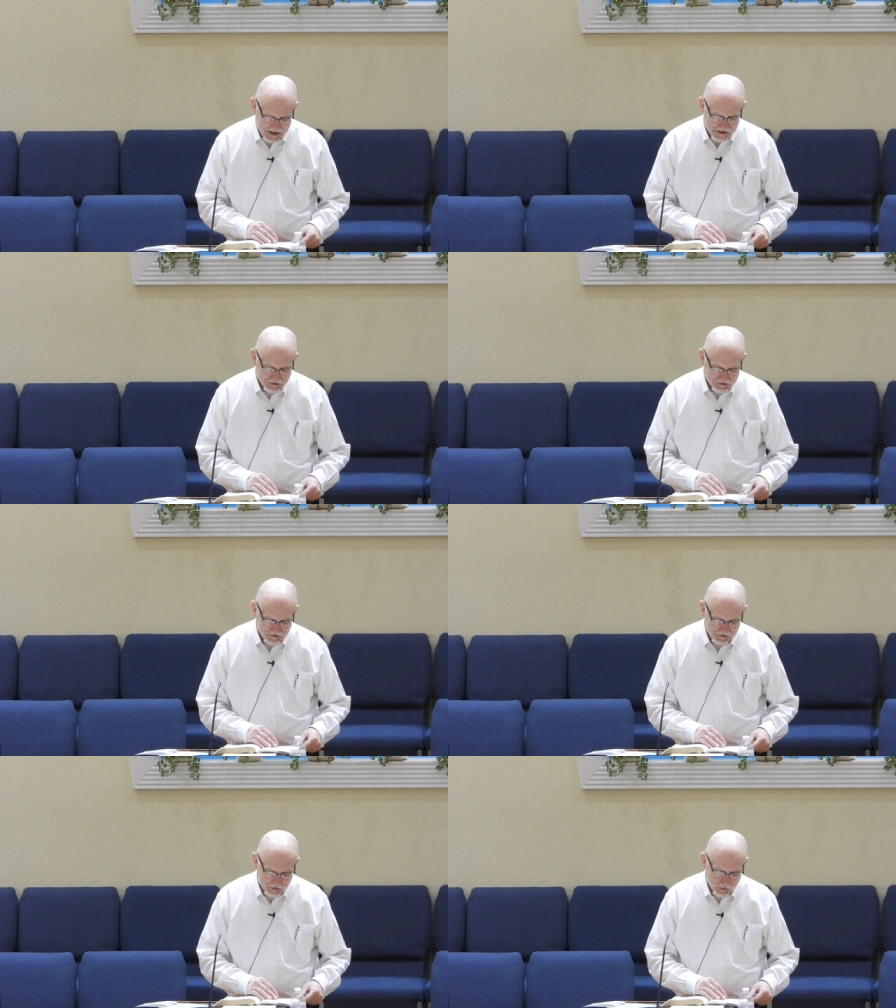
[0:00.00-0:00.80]
house
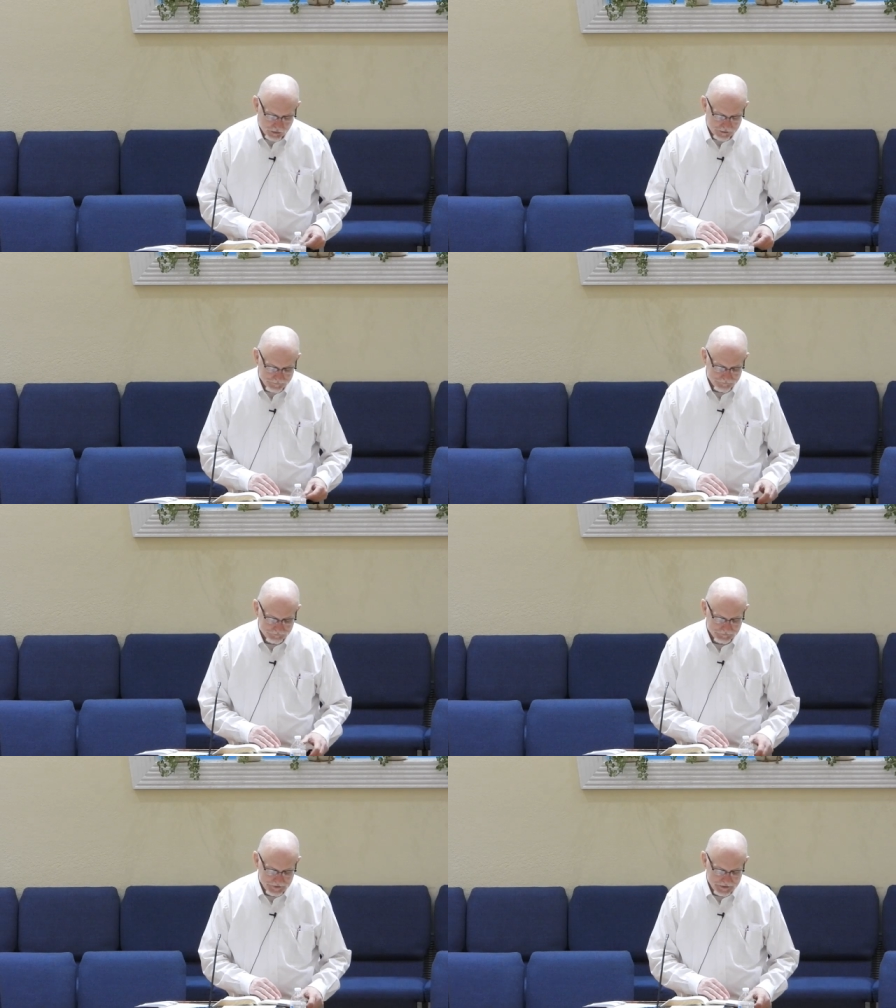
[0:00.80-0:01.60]
of the Lord.
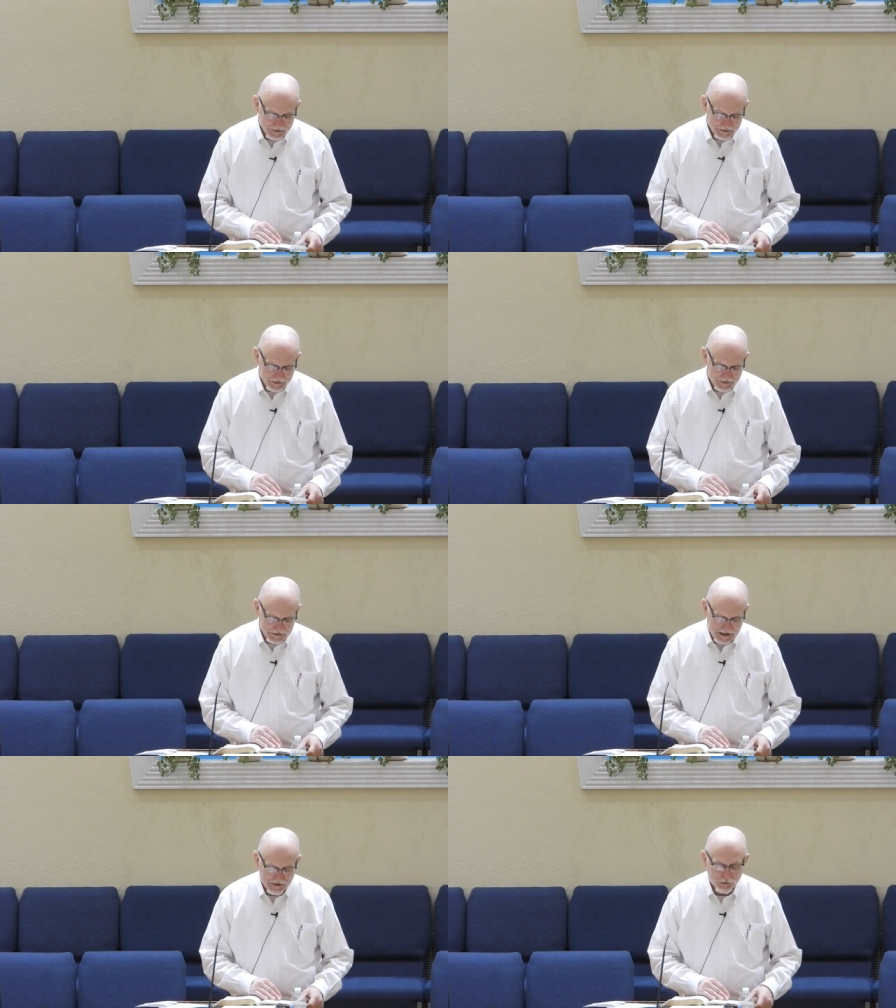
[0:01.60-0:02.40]

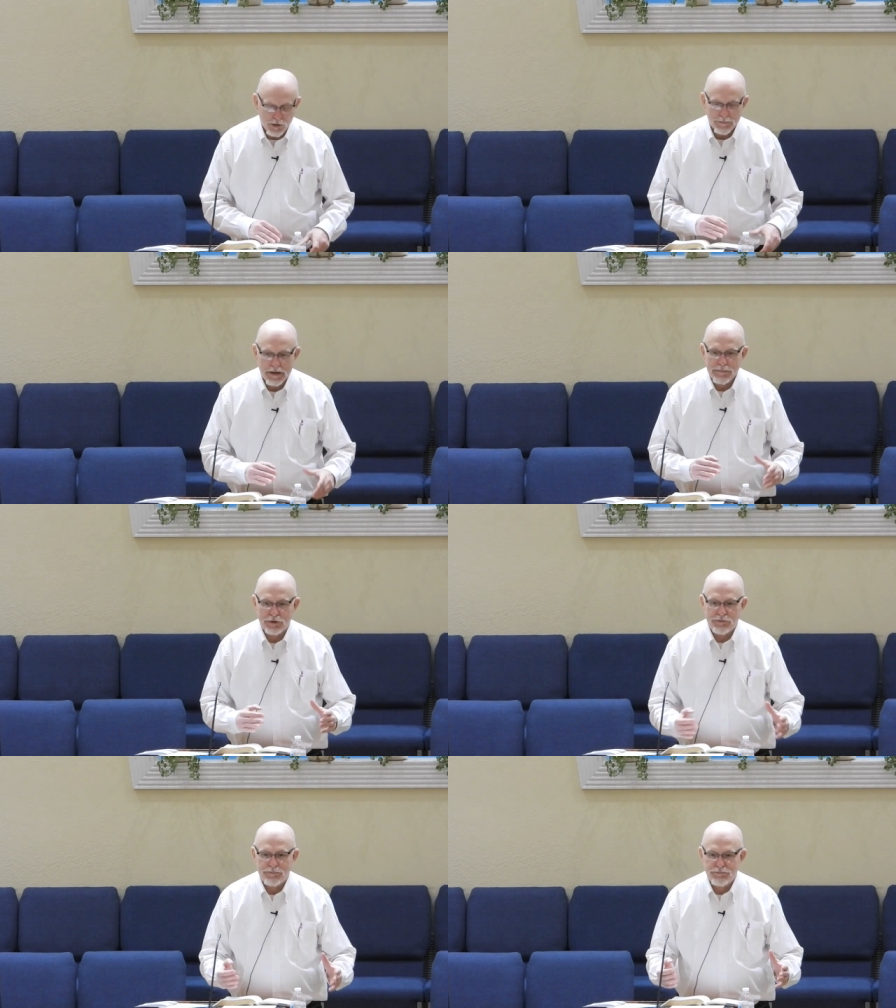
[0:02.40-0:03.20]
That's what
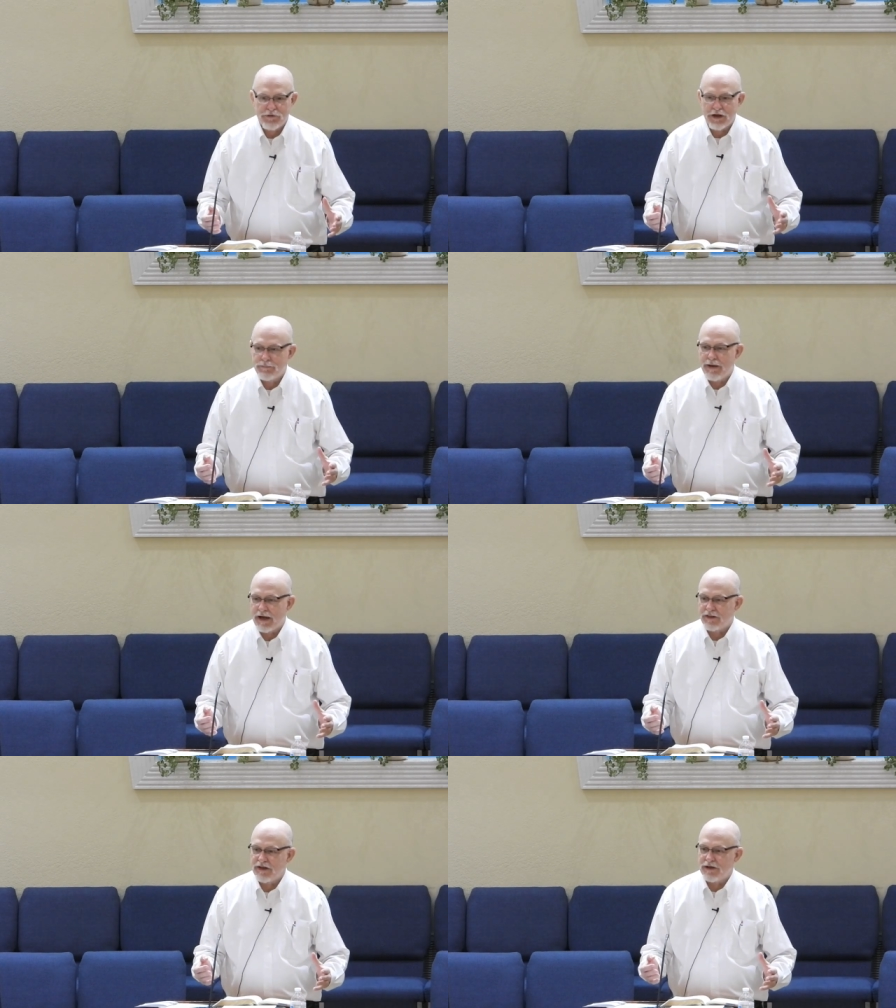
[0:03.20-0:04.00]
people did
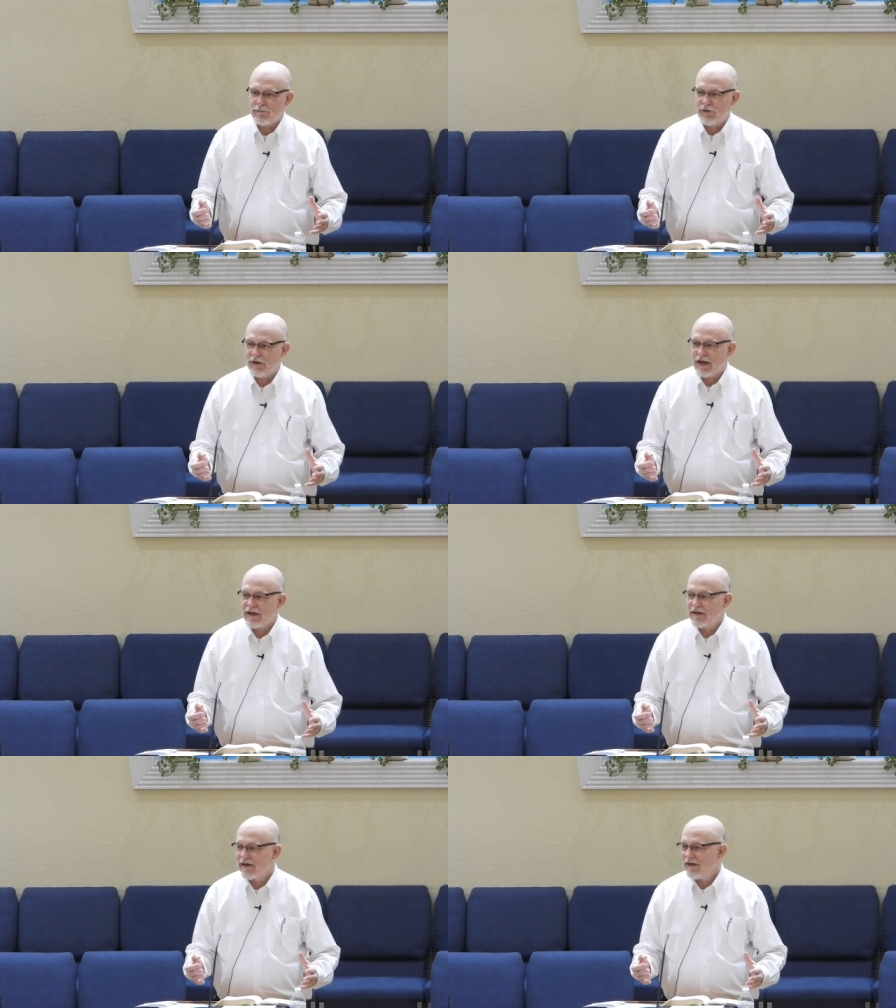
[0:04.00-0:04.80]
back then when they